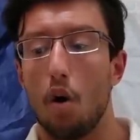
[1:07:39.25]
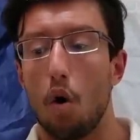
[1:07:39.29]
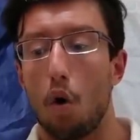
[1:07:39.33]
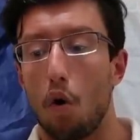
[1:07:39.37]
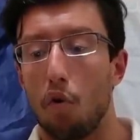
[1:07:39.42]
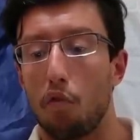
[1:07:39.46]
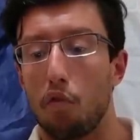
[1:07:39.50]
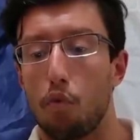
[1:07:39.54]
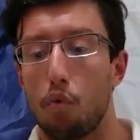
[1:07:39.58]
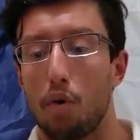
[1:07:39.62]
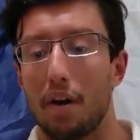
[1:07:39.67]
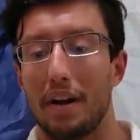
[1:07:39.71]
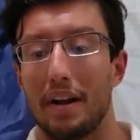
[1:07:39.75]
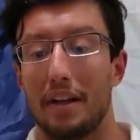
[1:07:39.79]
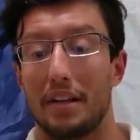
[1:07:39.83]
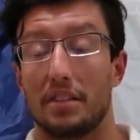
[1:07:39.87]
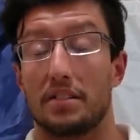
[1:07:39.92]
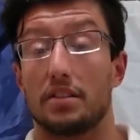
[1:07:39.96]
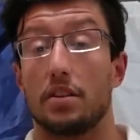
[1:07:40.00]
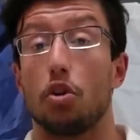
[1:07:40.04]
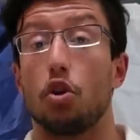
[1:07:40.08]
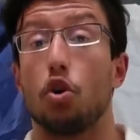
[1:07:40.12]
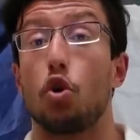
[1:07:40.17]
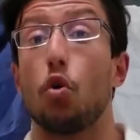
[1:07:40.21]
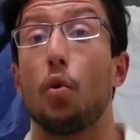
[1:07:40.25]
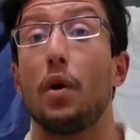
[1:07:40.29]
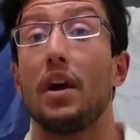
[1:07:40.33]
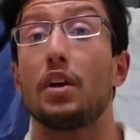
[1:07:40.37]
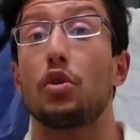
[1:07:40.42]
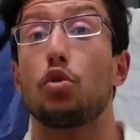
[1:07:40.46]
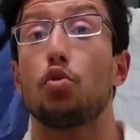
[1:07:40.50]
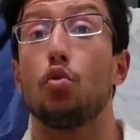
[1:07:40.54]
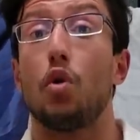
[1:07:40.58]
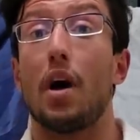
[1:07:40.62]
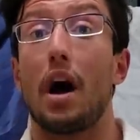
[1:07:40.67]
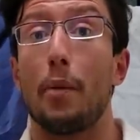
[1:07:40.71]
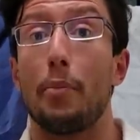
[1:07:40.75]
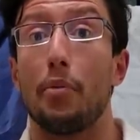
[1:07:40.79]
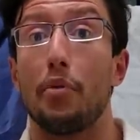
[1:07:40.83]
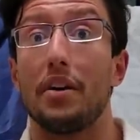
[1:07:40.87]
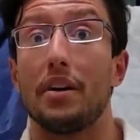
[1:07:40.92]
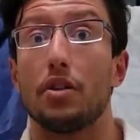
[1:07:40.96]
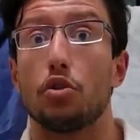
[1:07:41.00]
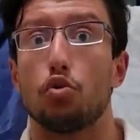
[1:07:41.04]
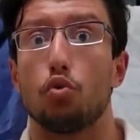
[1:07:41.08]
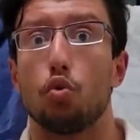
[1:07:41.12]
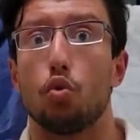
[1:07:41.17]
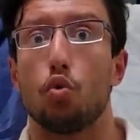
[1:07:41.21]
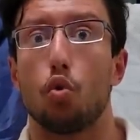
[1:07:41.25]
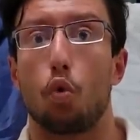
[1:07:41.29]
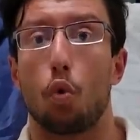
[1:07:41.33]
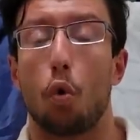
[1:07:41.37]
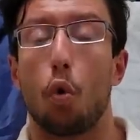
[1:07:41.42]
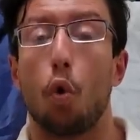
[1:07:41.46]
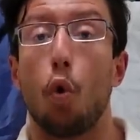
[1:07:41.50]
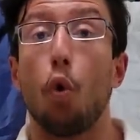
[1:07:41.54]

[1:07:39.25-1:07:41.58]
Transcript: of what is going to happen as you grow